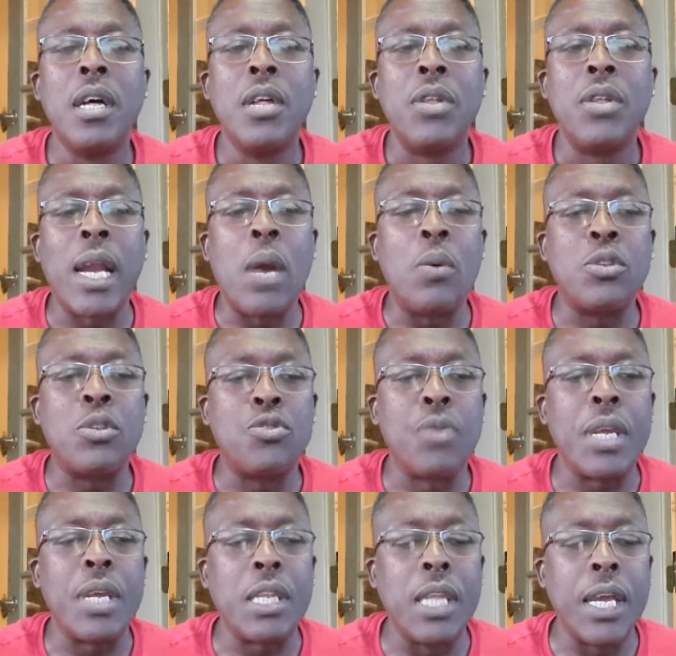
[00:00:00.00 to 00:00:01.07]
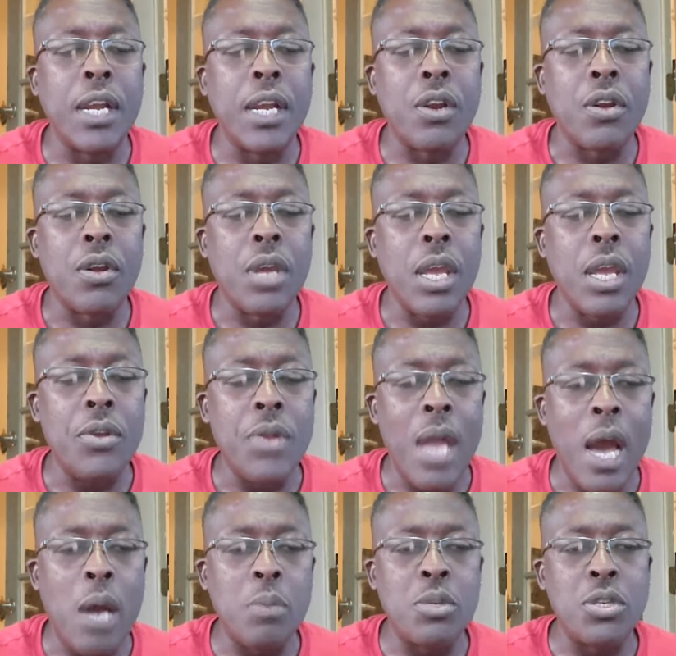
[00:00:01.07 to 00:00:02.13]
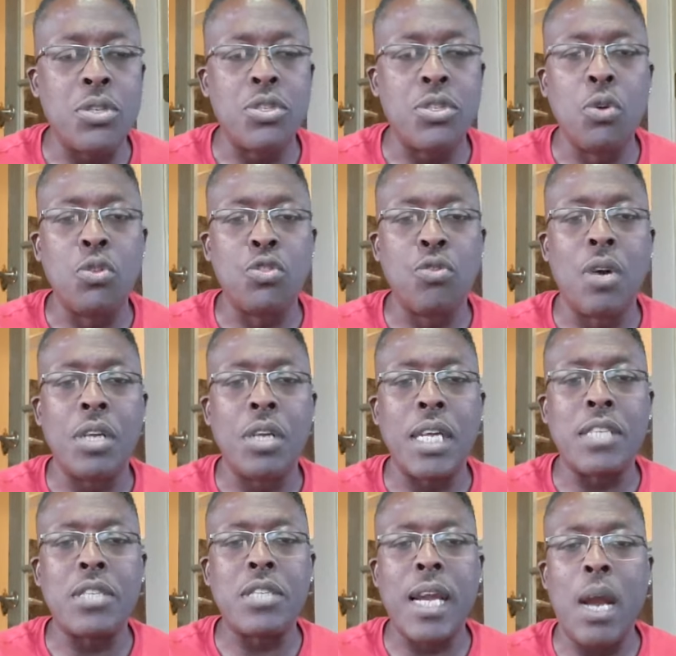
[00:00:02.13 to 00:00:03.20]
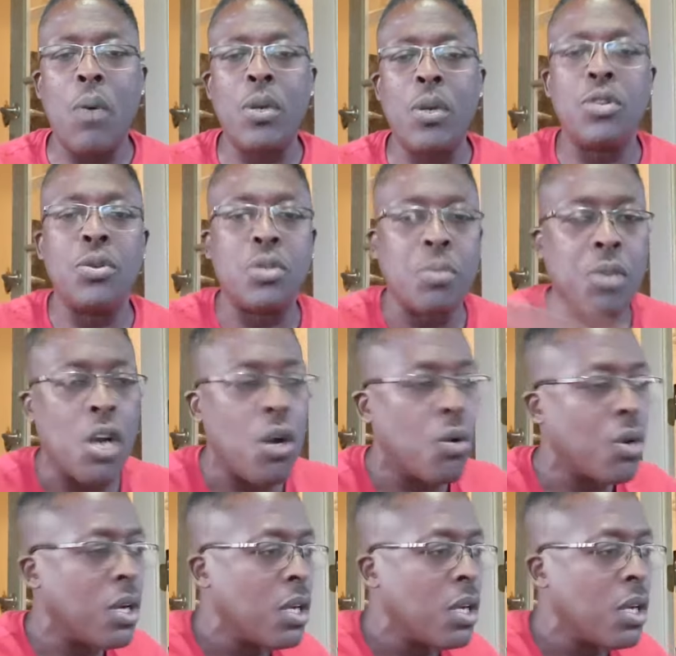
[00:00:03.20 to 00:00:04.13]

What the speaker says: Like I would drink liquor and now I'm just so drunk that it's like I want to do some coke.